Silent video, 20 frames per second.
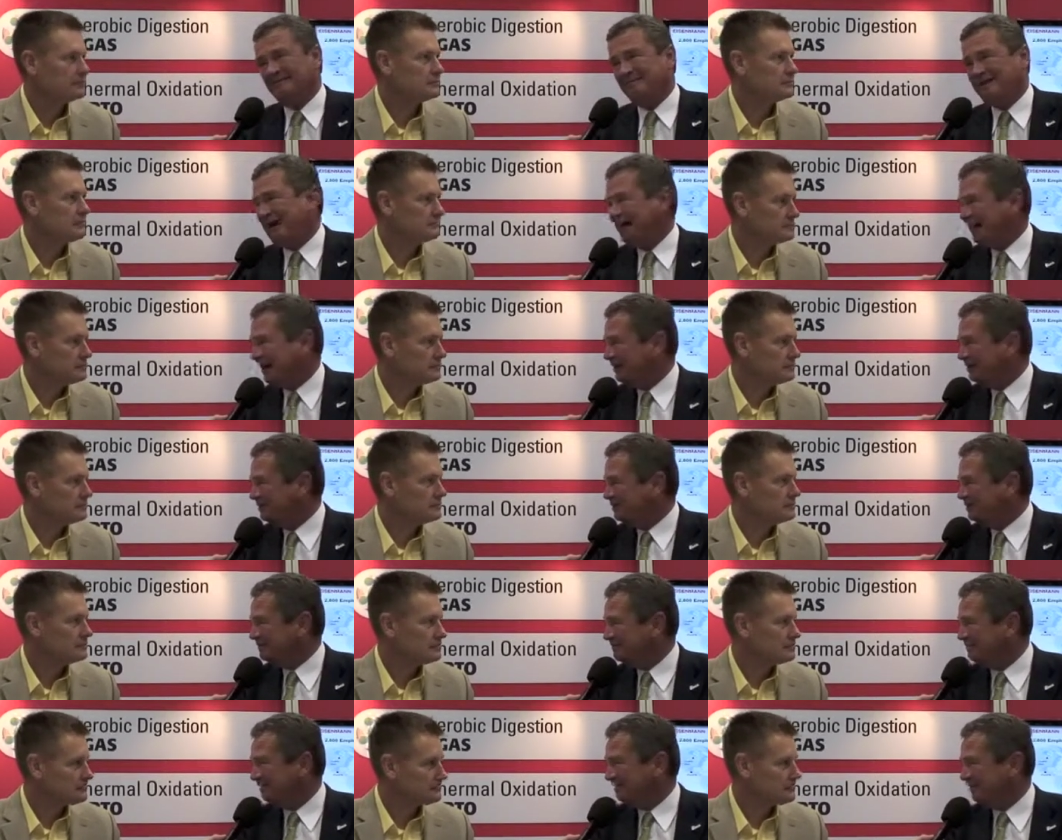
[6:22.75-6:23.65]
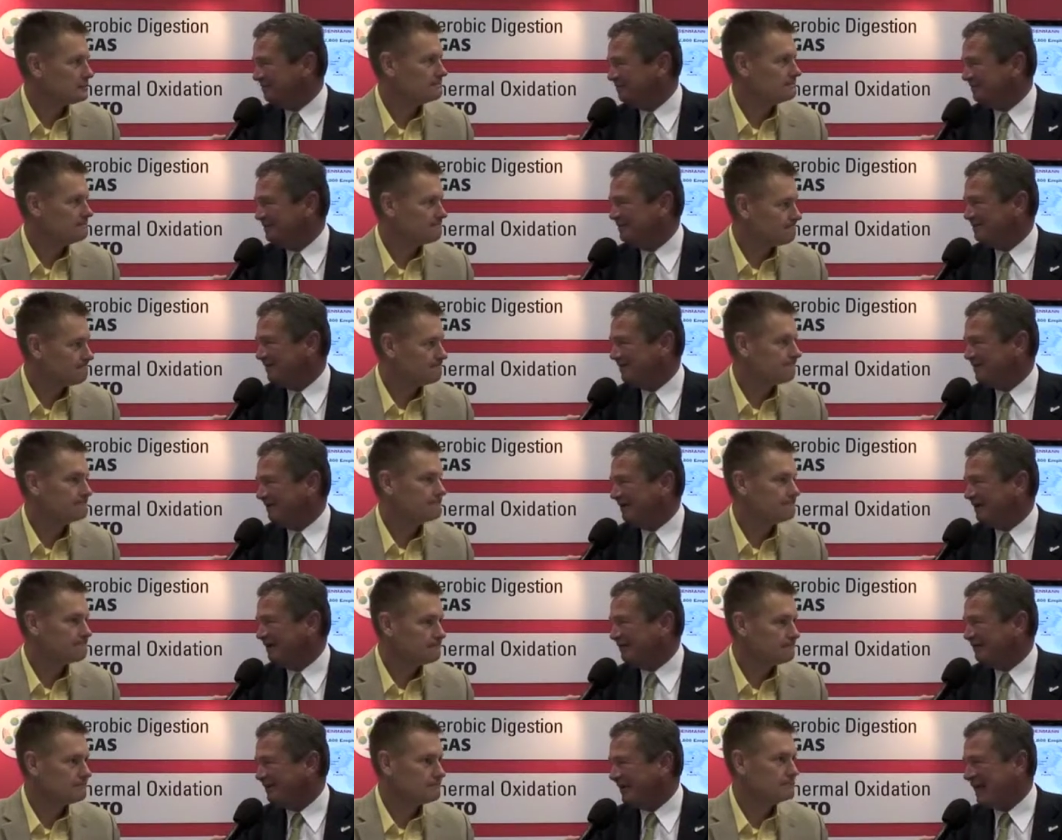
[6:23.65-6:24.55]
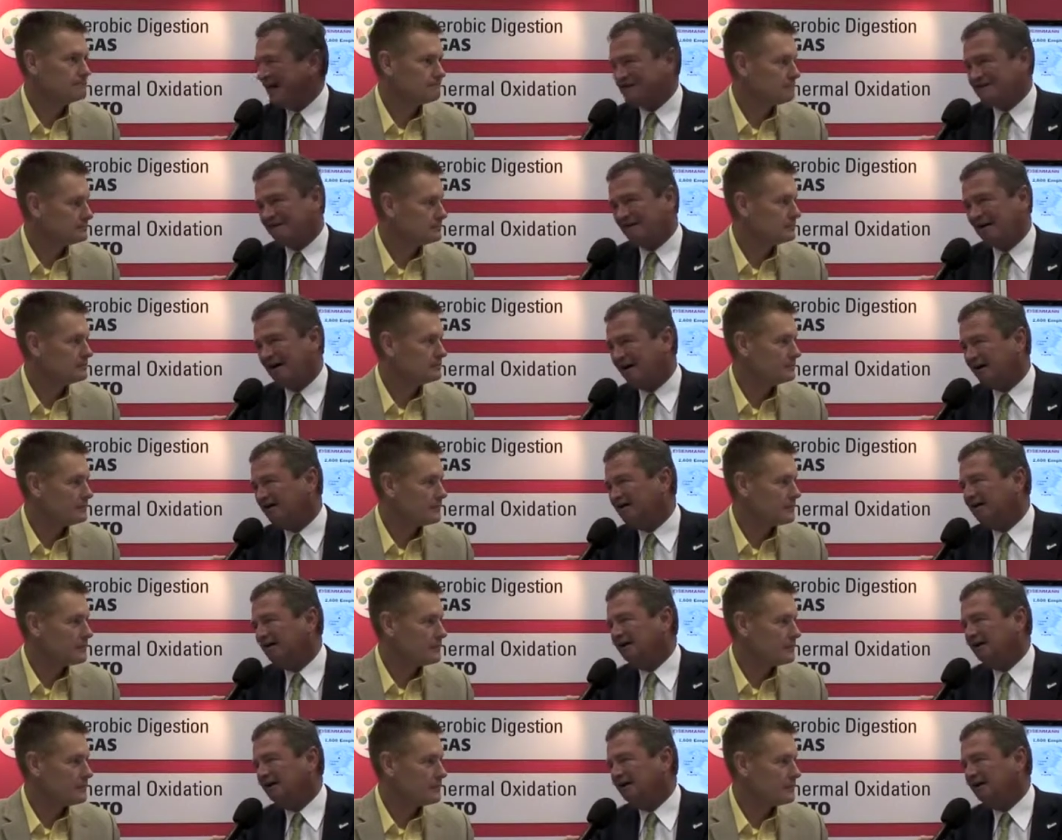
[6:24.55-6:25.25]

Speaker 1: about 100 million people follow NASCAR.